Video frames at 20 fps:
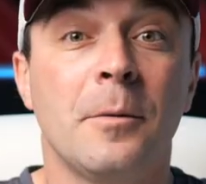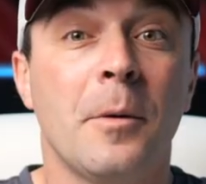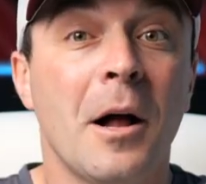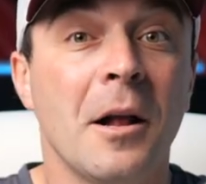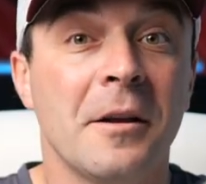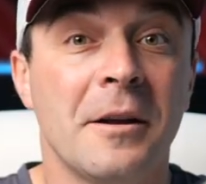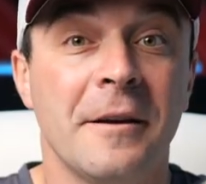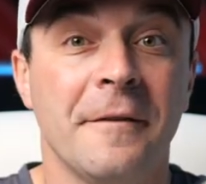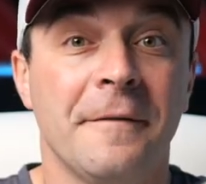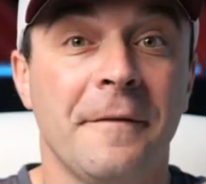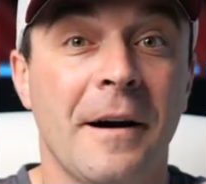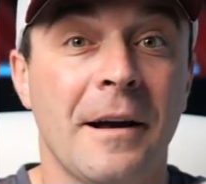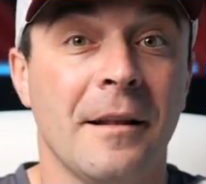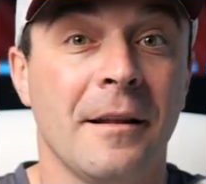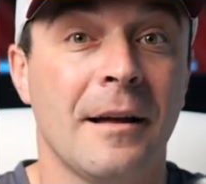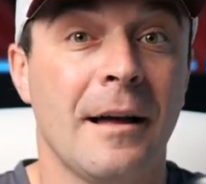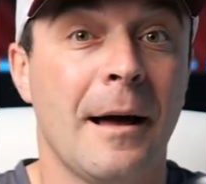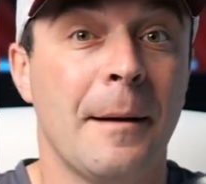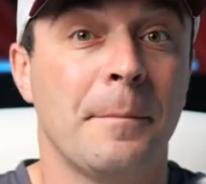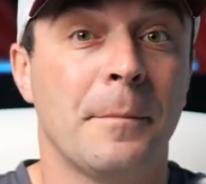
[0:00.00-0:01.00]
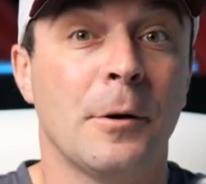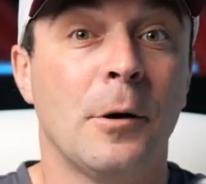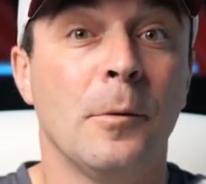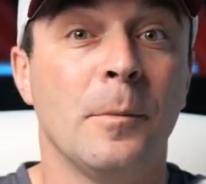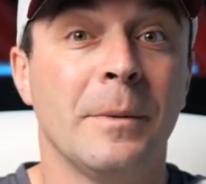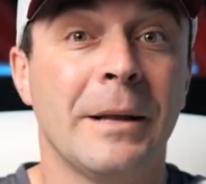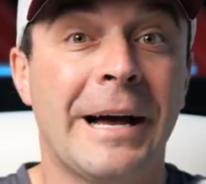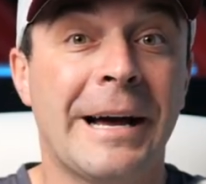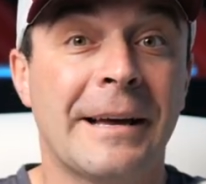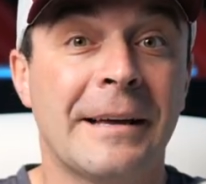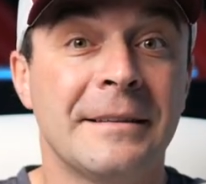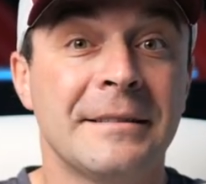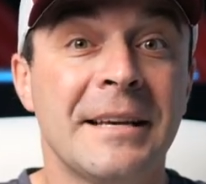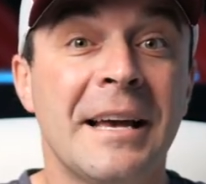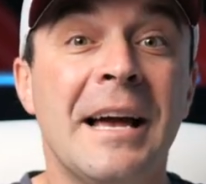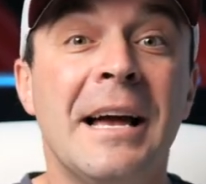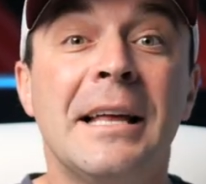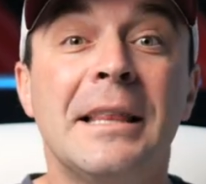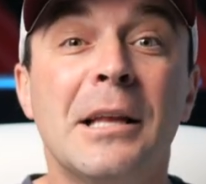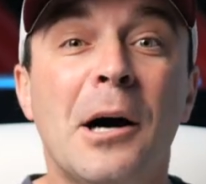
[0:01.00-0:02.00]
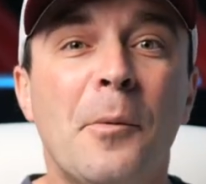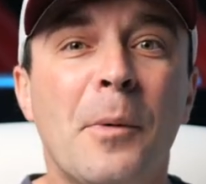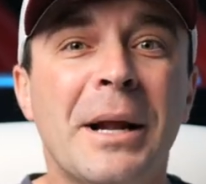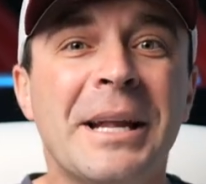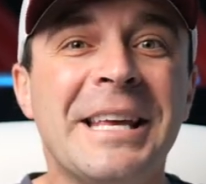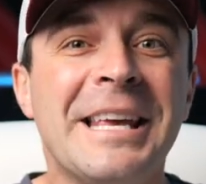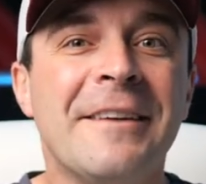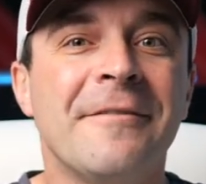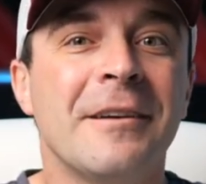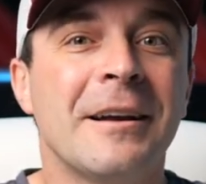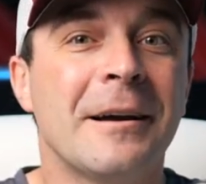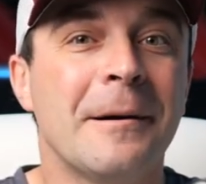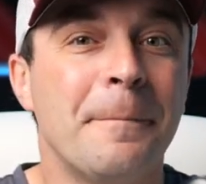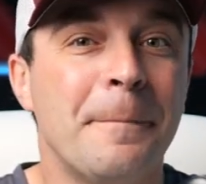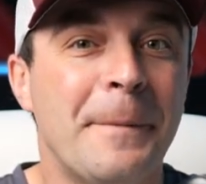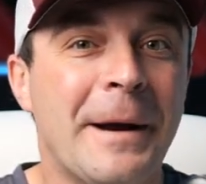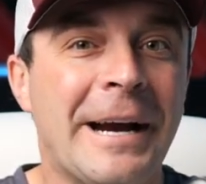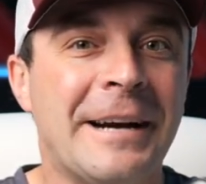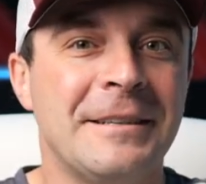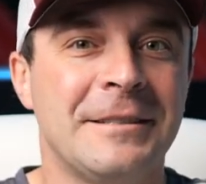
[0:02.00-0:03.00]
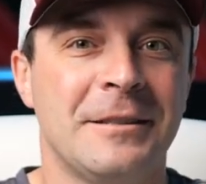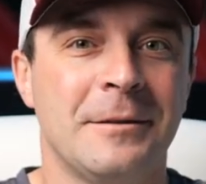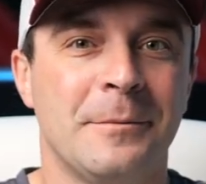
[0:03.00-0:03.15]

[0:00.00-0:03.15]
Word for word: quality Final Cut Pro plugins, no one even compares